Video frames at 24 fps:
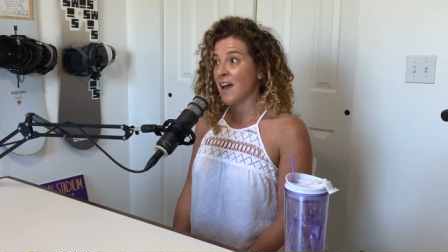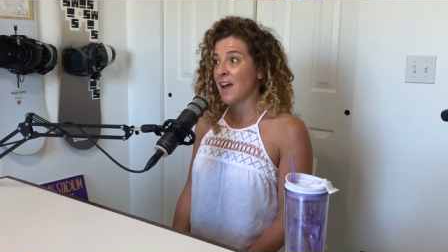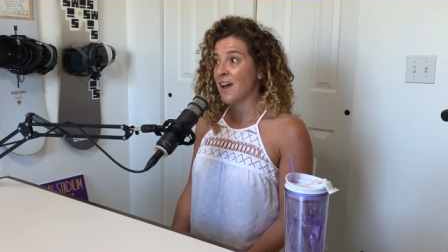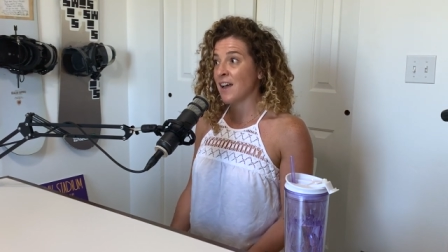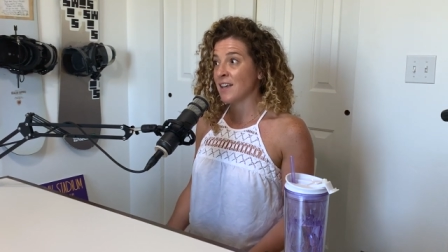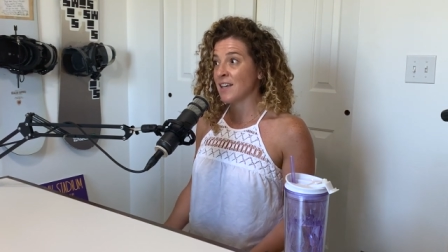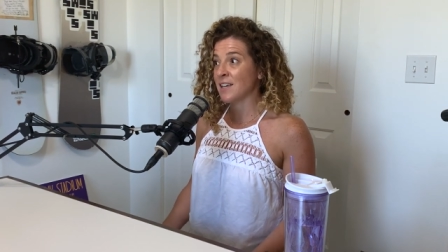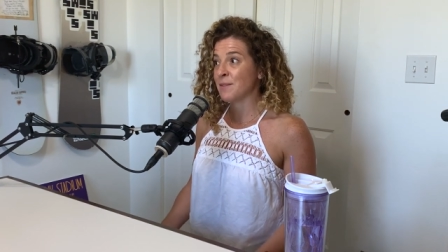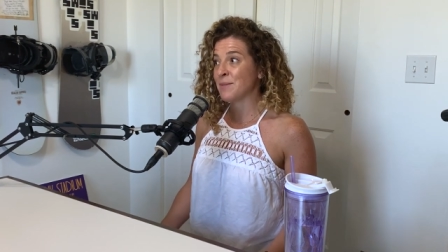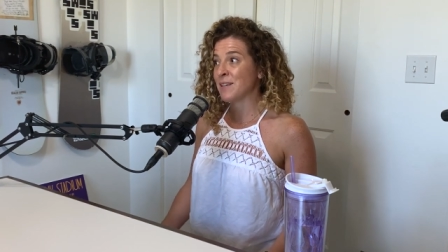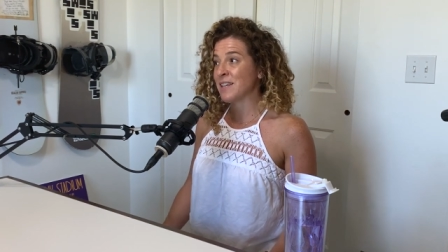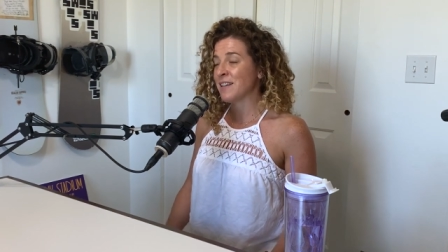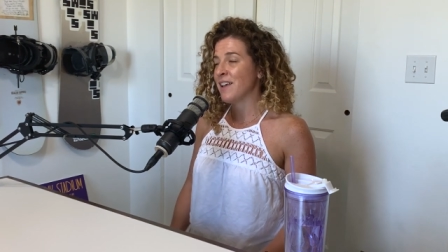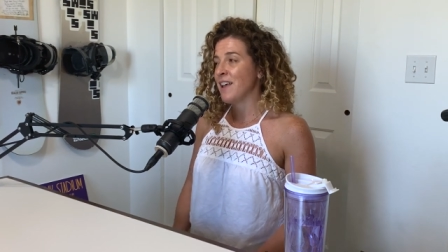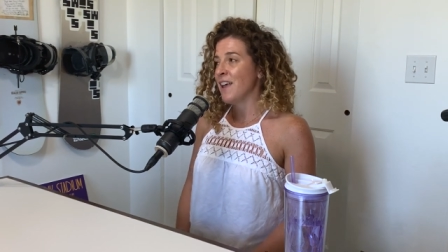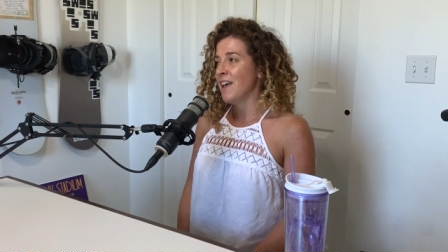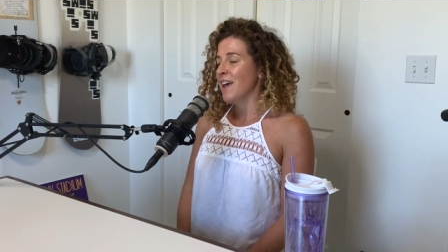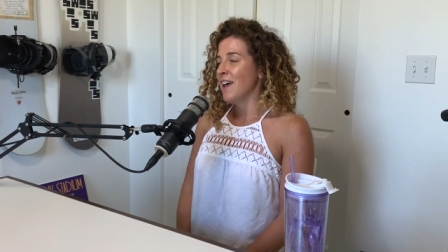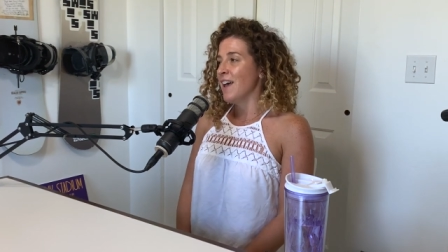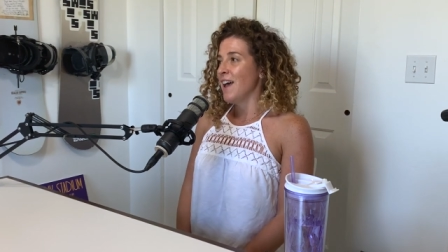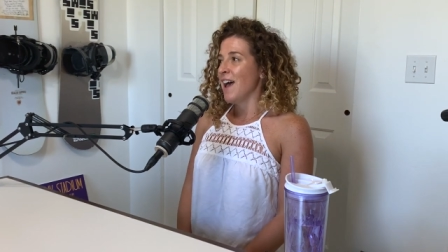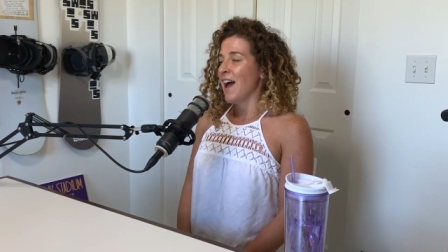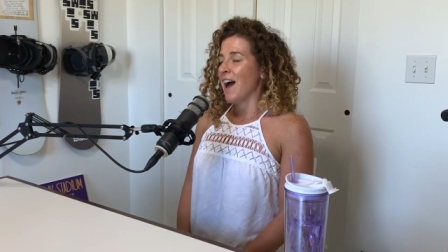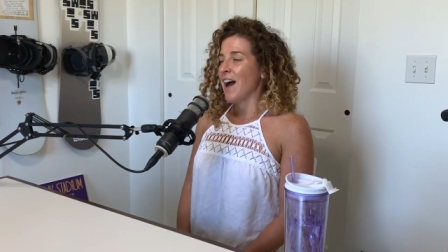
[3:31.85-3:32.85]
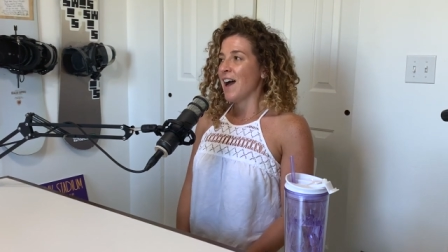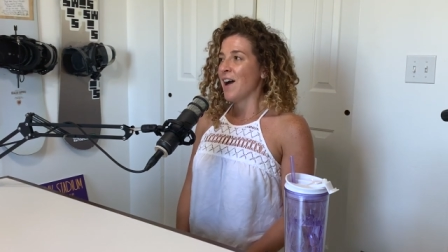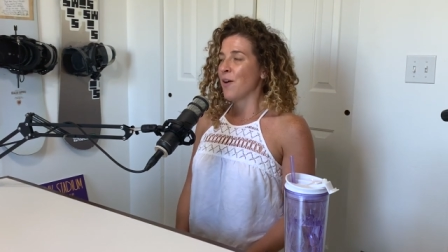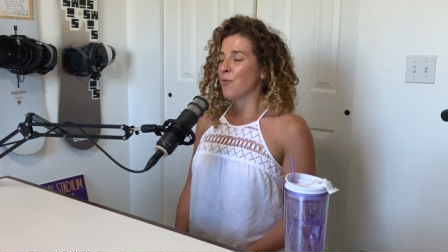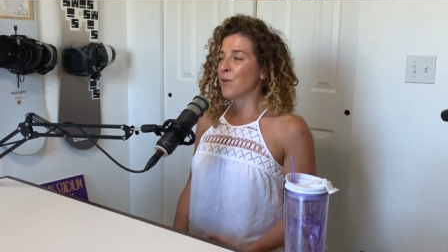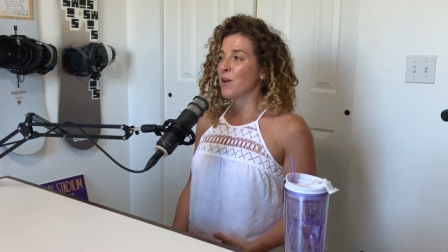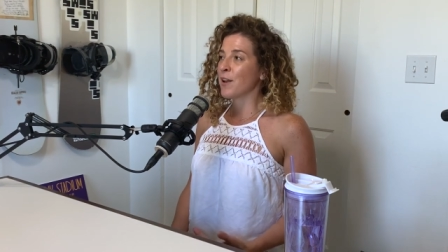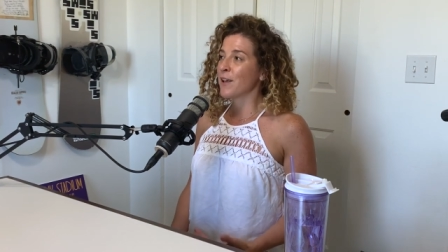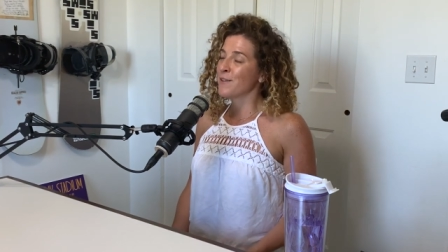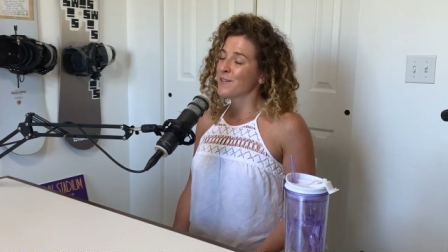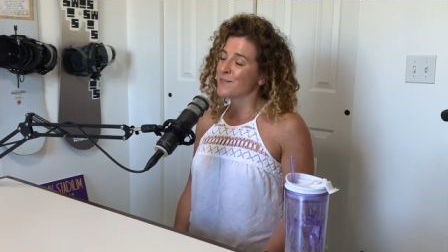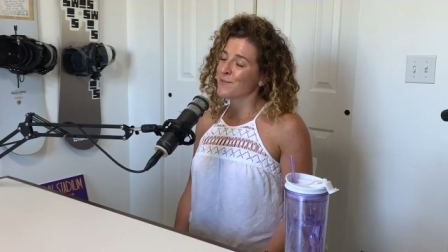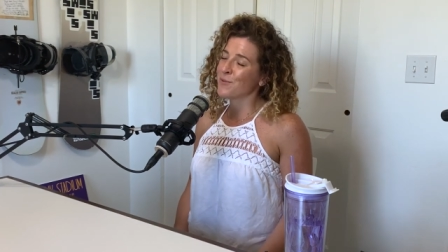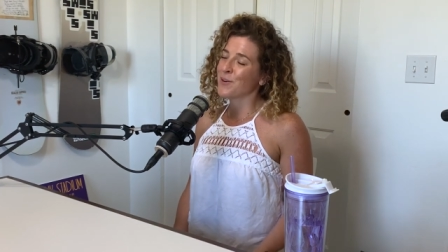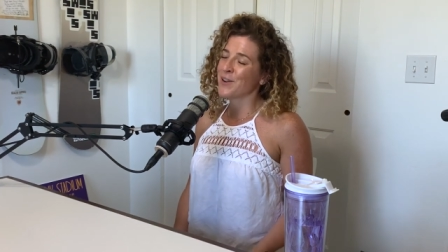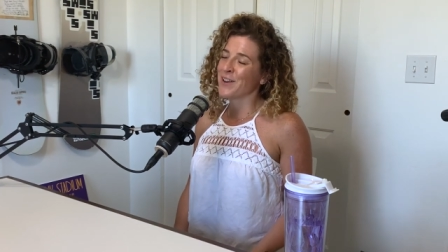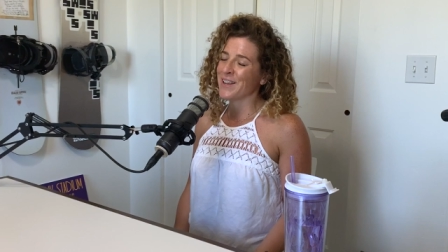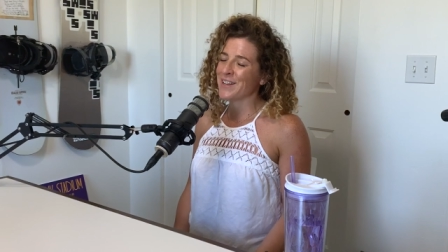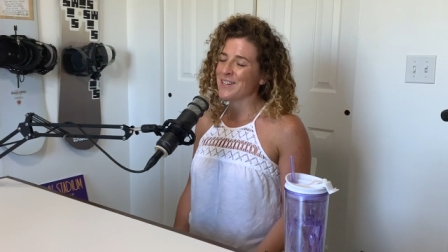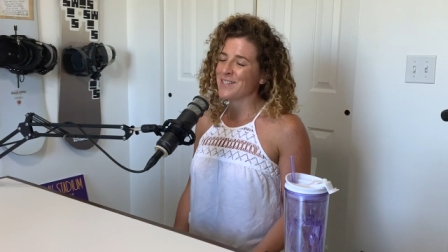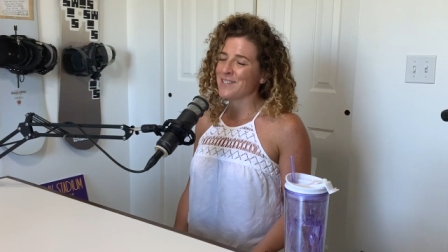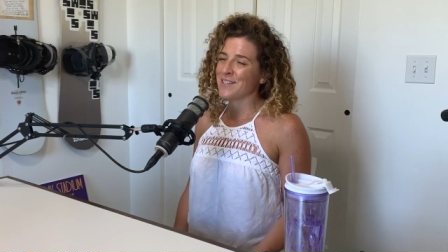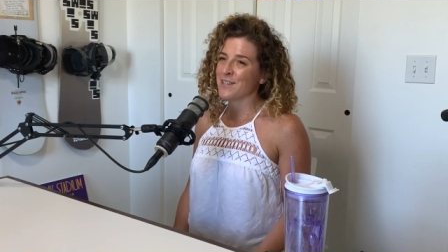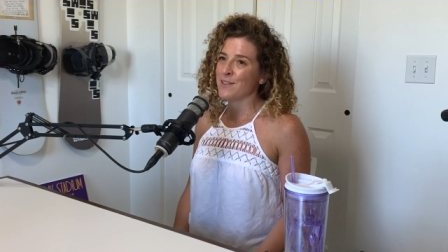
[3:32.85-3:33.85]
Yeah, I mean, when I
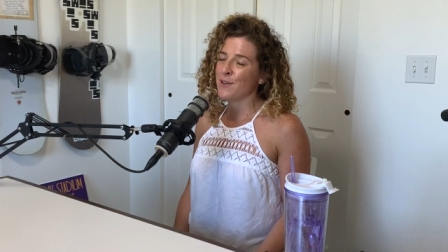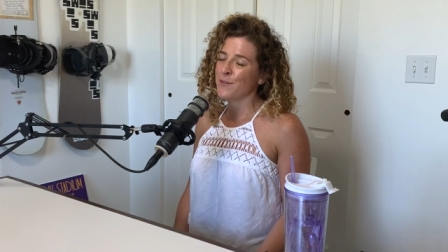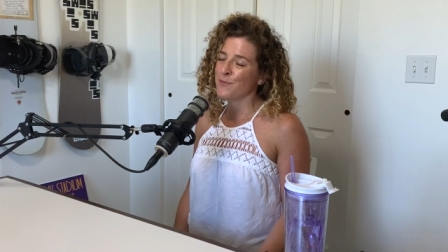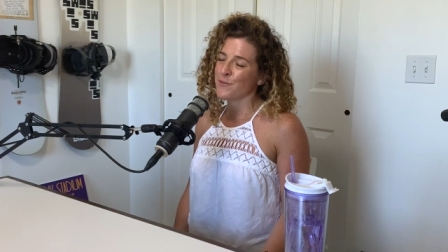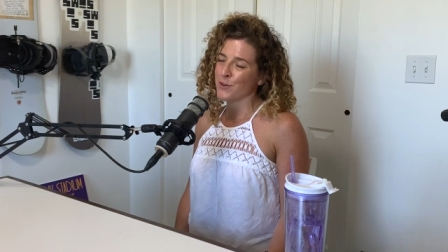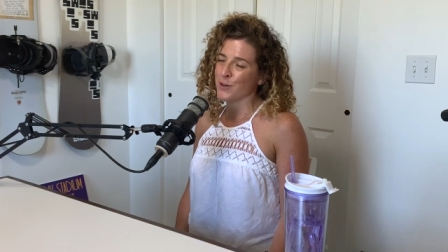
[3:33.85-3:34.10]
when I did